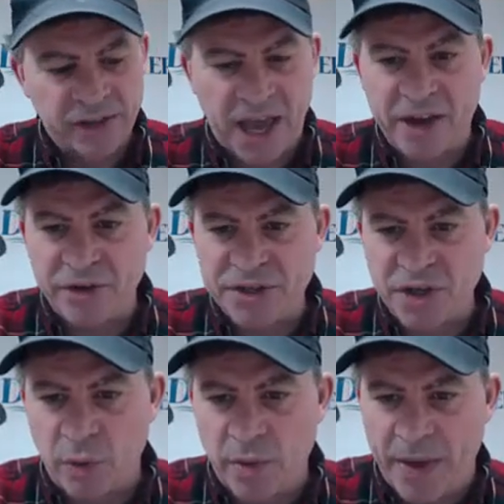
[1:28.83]
Lighter
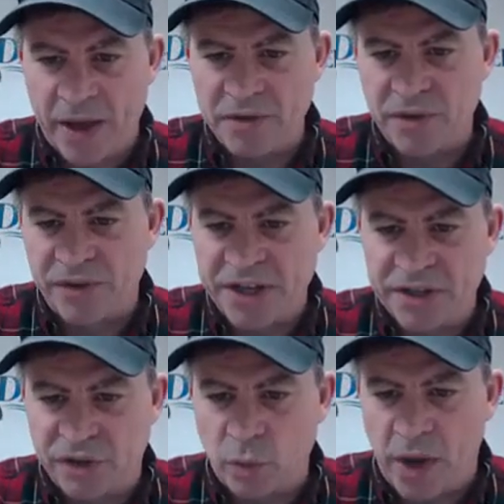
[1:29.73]
snow amounts over
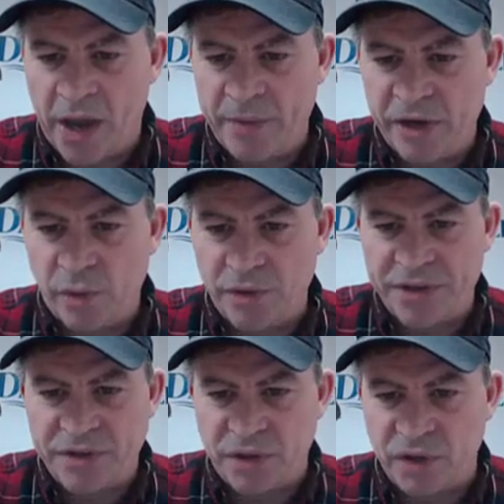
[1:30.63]
eastern Wyoming and
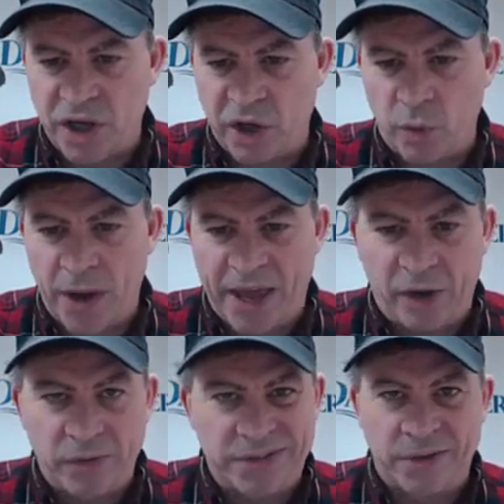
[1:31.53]
northeastern
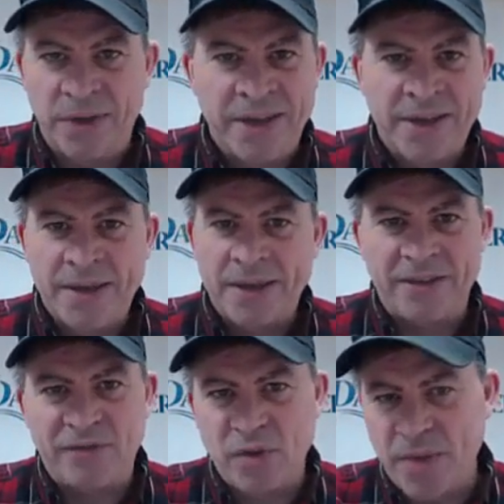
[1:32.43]
Colorado. So
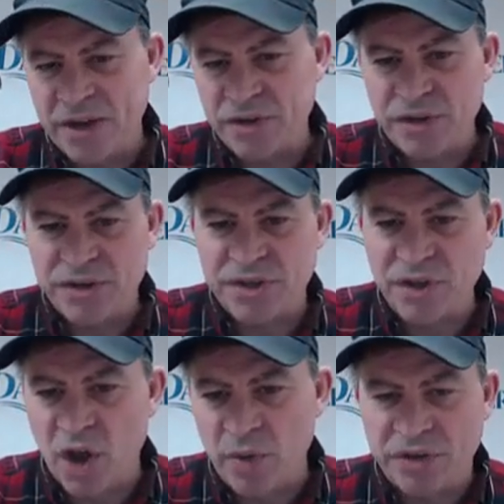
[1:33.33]
if you measure the
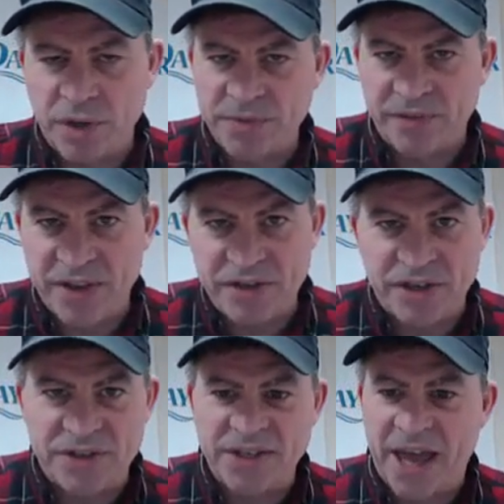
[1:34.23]
snow in terms of
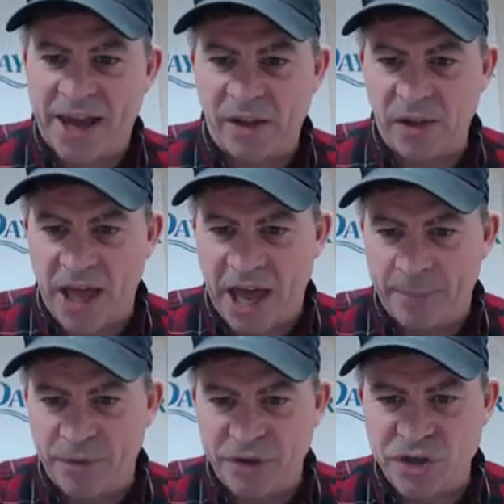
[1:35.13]
inches, not a
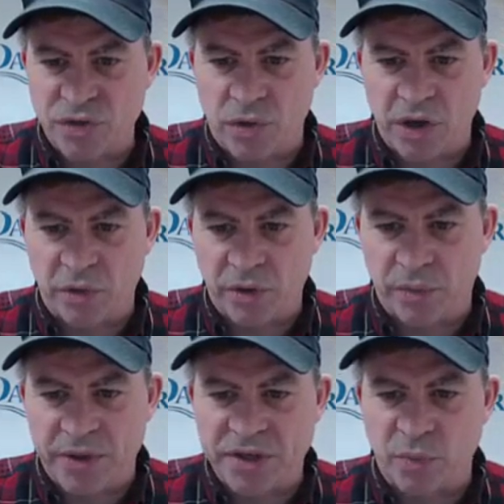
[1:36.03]
lot, but the strong
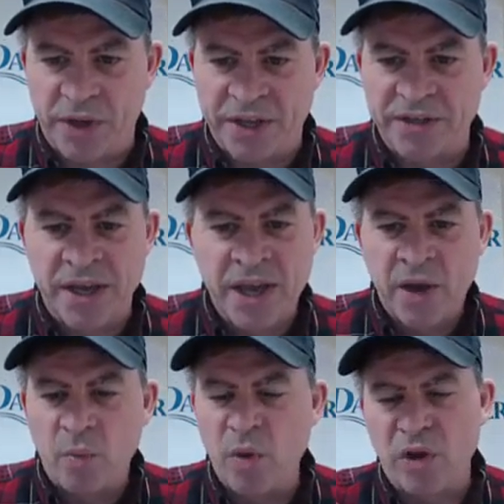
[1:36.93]
northwest winds
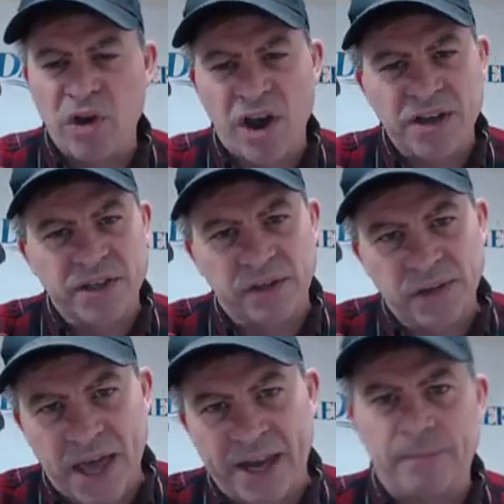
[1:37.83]
will cause a
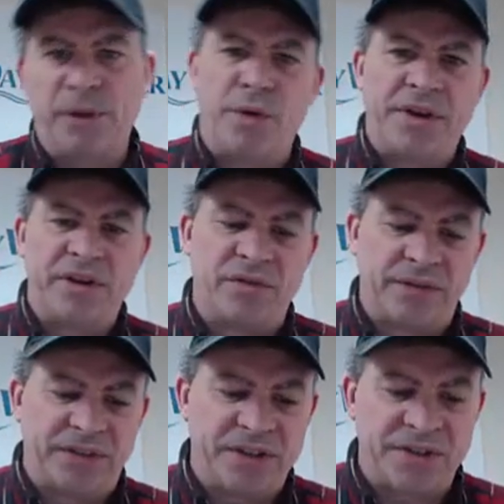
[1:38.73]
lot of blowing and
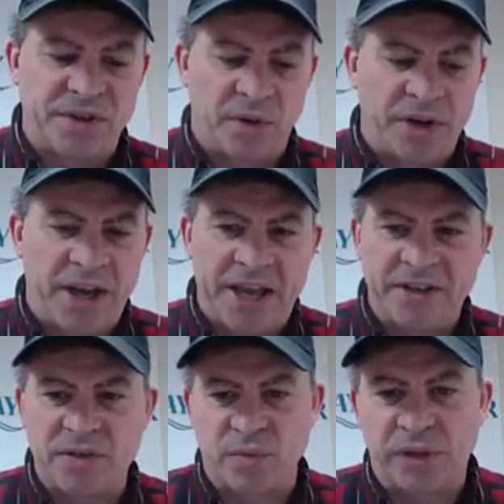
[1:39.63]
drifting snow today
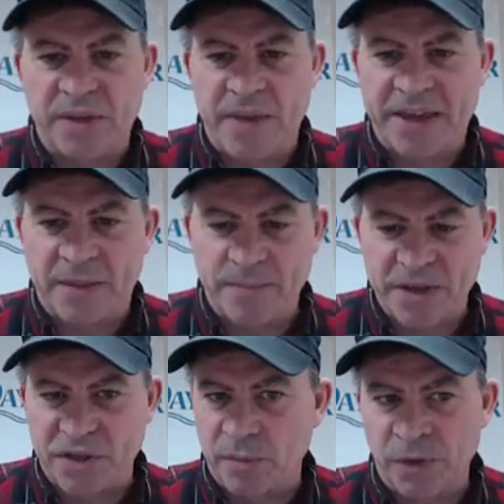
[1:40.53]
and just really make it
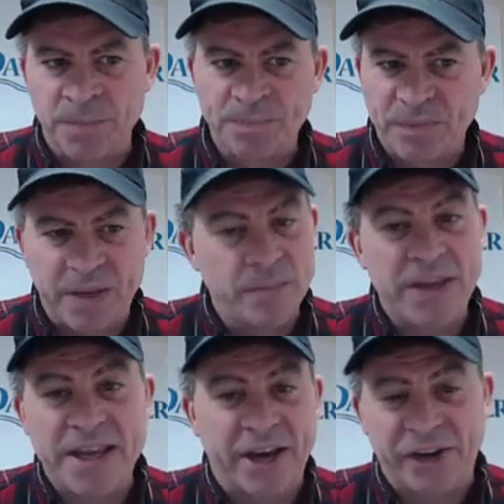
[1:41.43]
miserable in
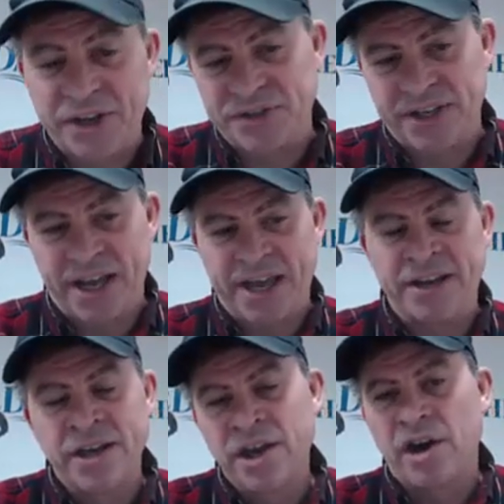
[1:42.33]
many areas
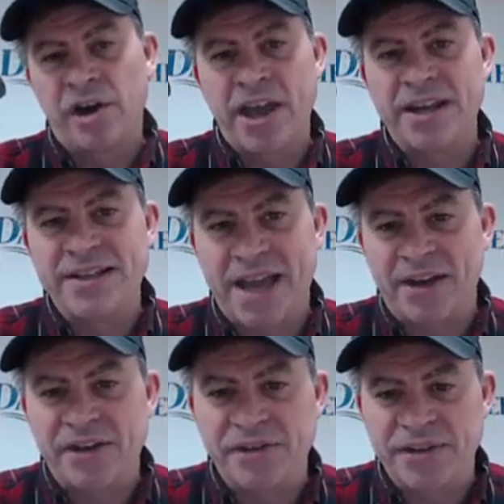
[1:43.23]
tonight are headed
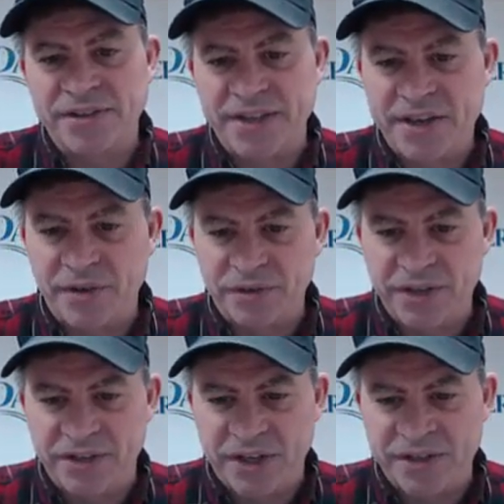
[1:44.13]
down into the single
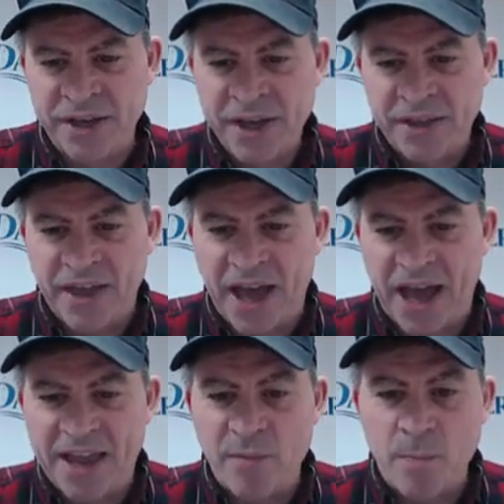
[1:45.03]
digits. The
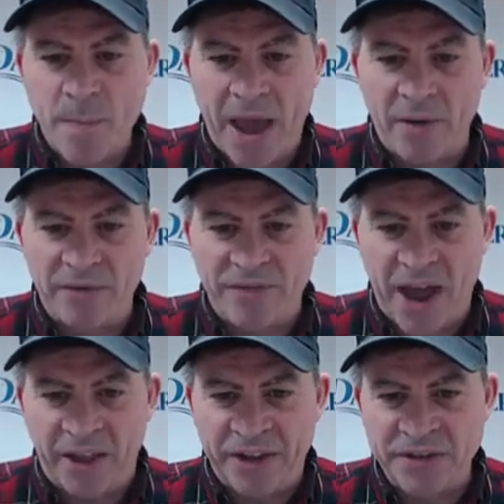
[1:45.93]
high mountain
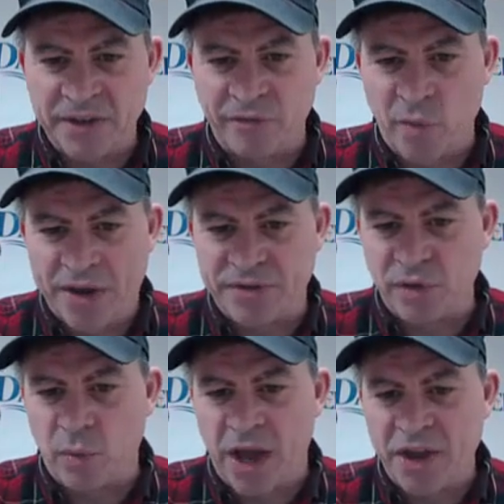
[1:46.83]
valleys of
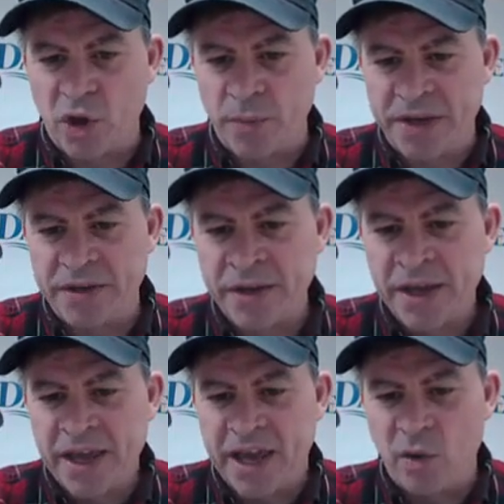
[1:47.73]
western Wyoming
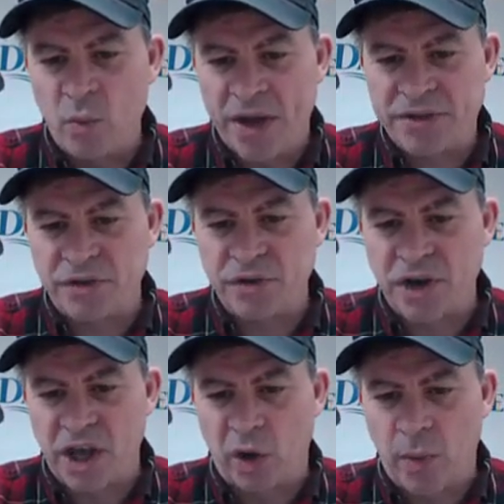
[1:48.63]
and western
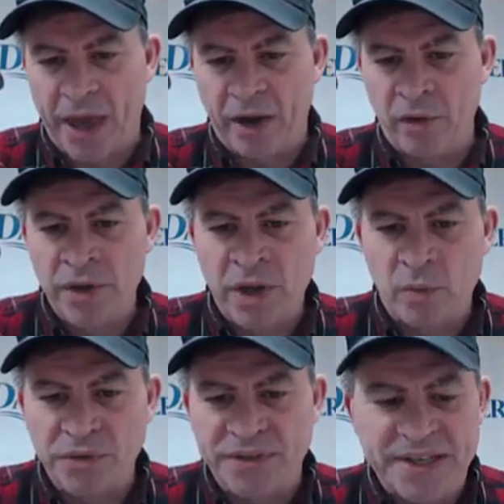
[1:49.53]
Colorado
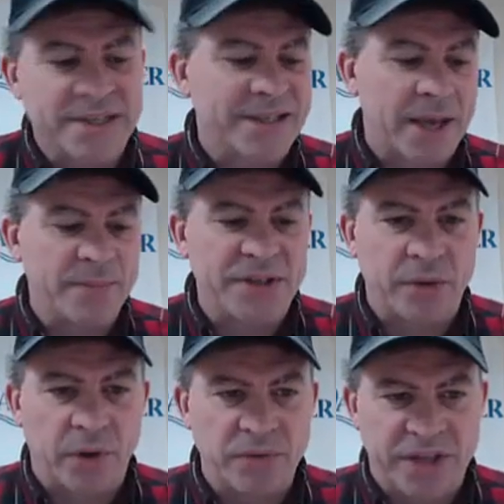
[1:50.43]
will see
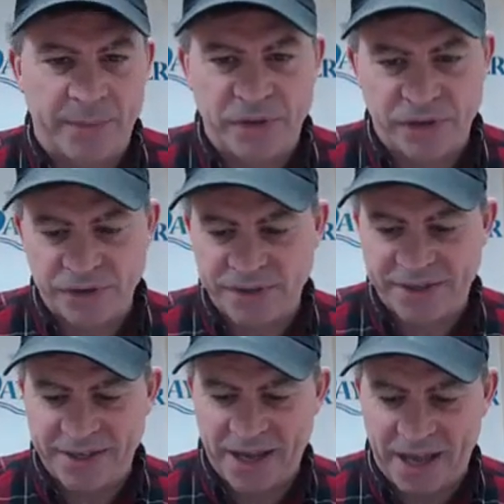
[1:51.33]
sub-zero temperatures
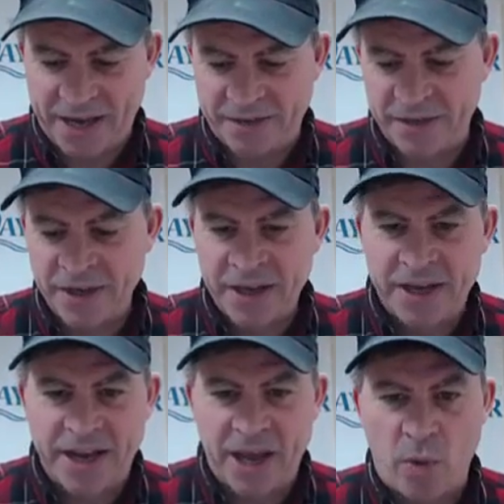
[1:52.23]
tonight.
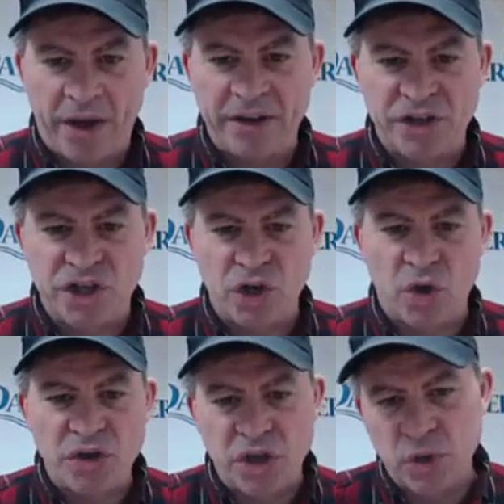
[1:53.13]
Now, I wanted to
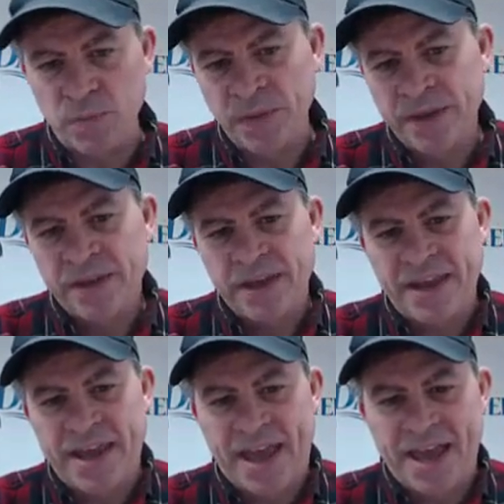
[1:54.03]
show you
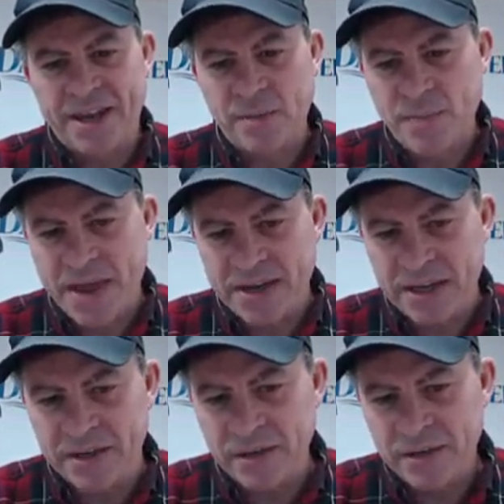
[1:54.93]
an
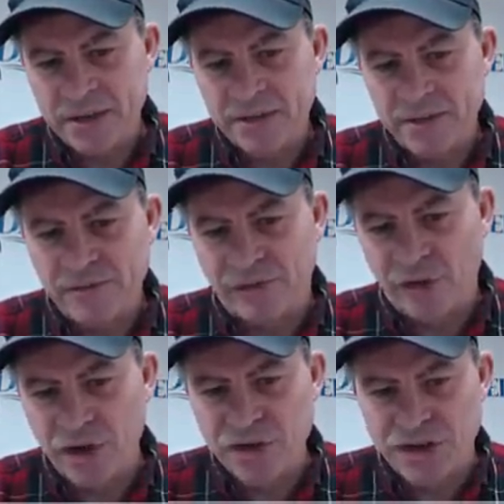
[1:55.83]
animated
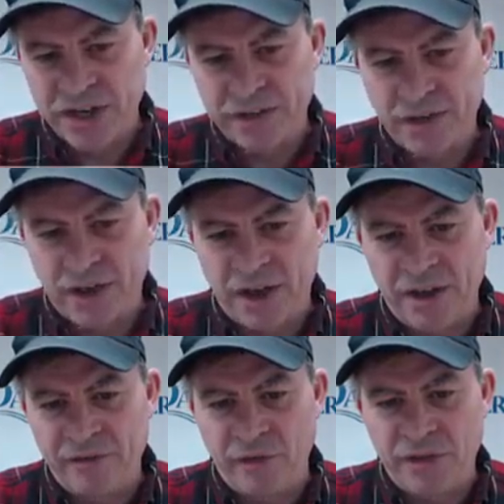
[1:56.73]
version
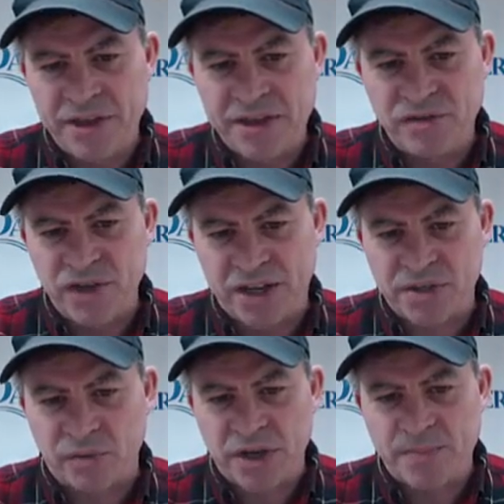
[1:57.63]
of the
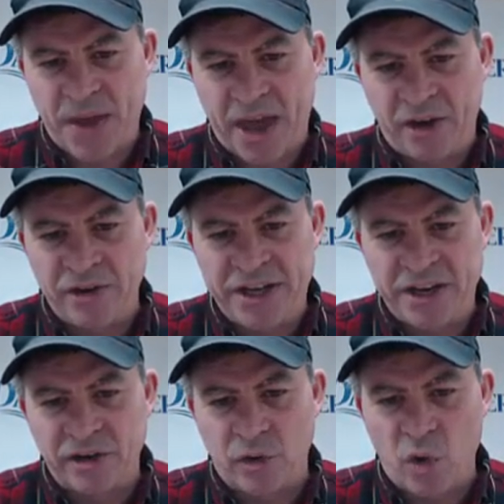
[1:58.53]
jet stream pattern
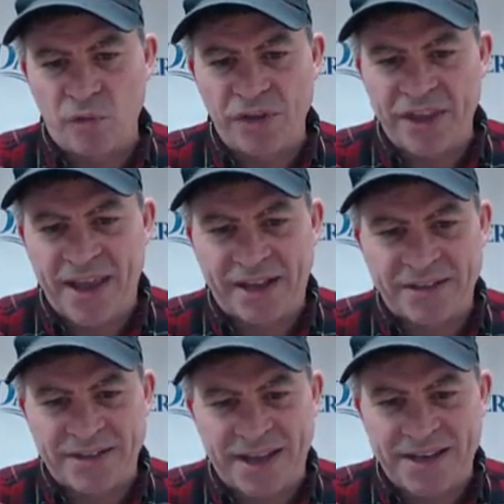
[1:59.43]
here over the
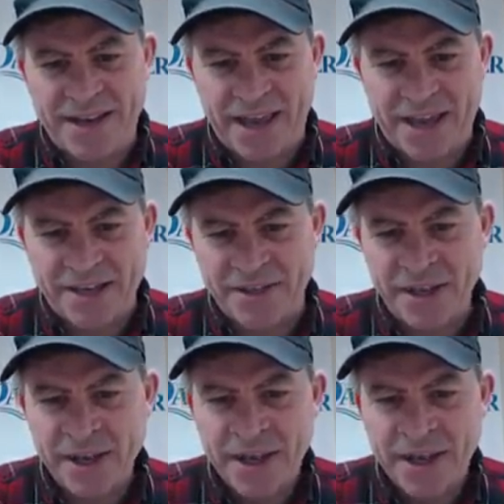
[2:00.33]
next 10 days.